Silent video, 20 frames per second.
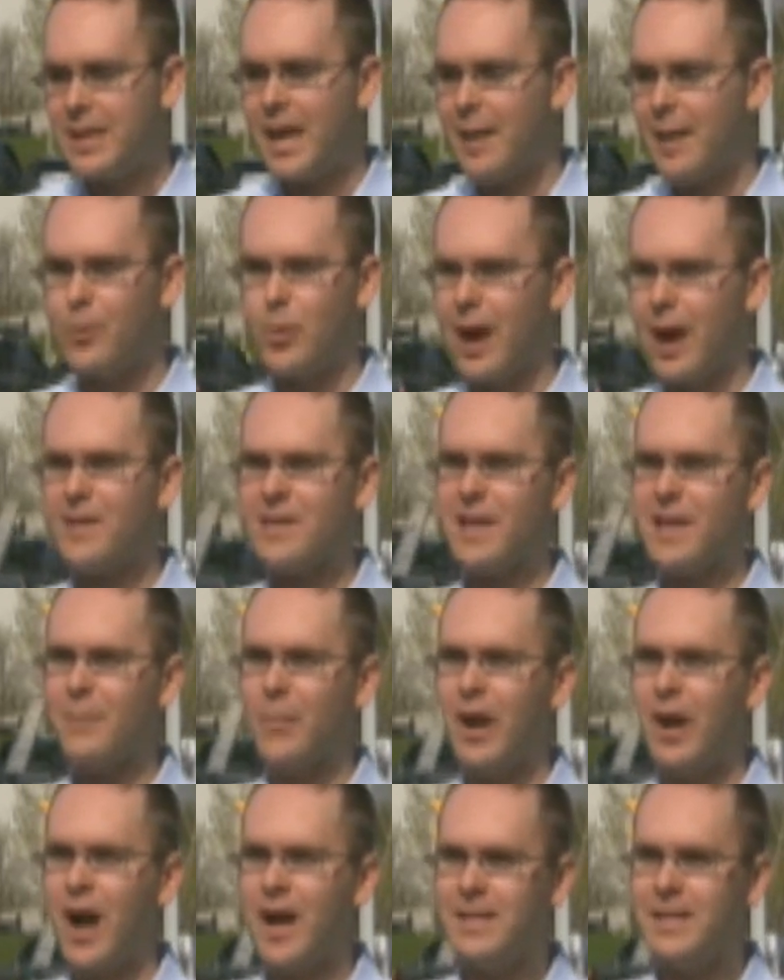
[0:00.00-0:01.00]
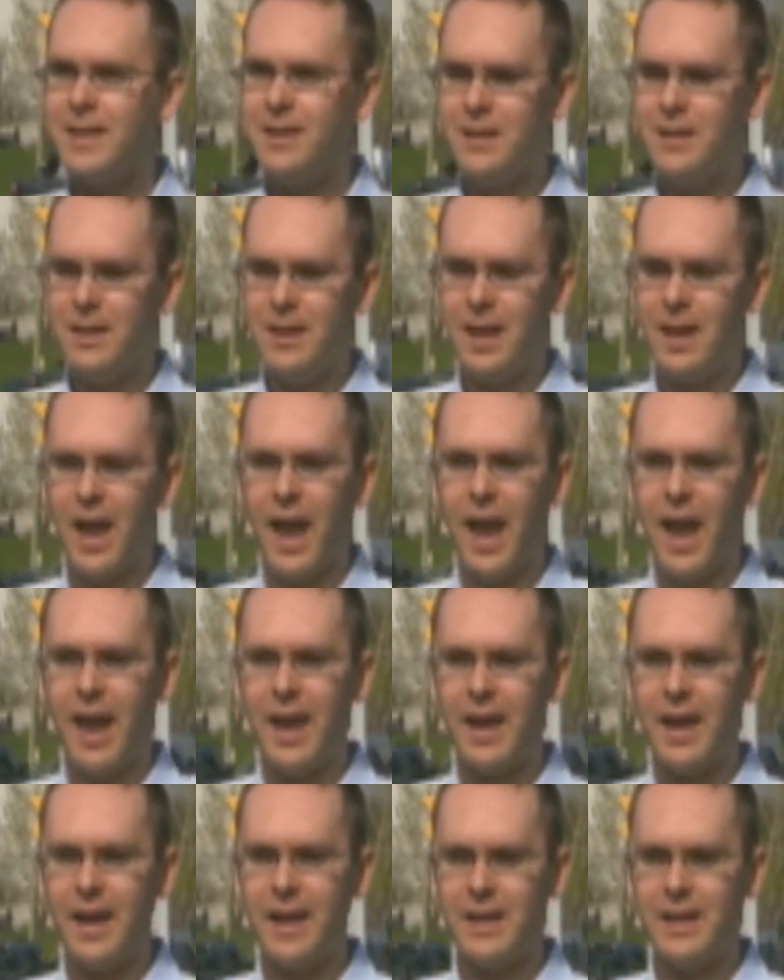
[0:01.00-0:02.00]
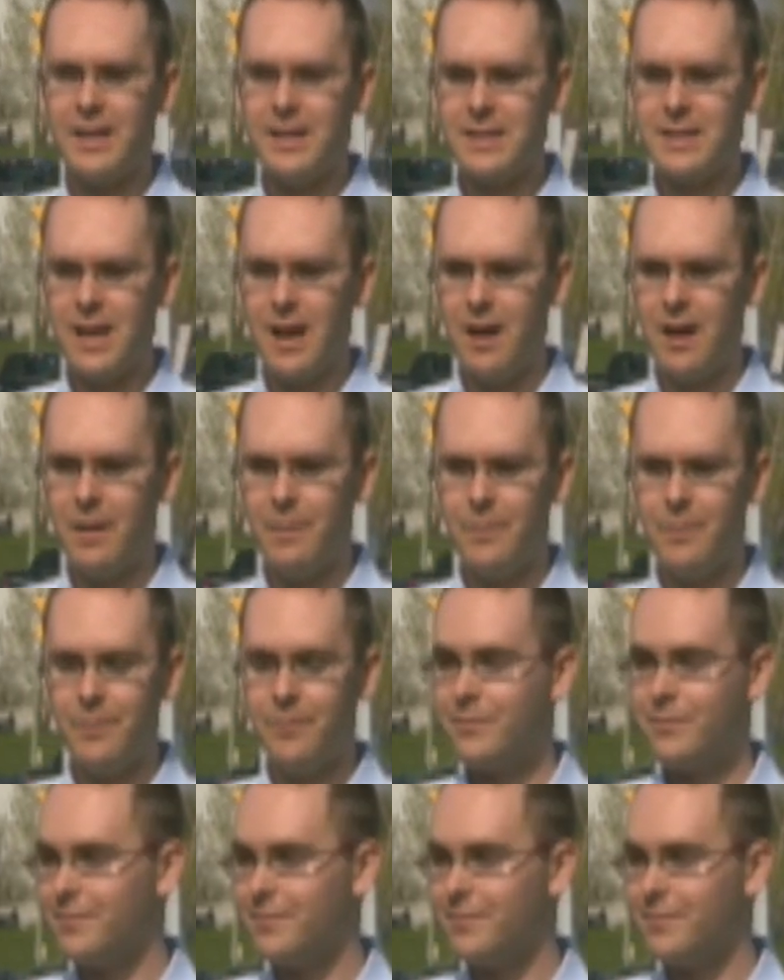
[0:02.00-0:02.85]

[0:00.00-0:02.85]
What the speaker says: came around the same way I did, and I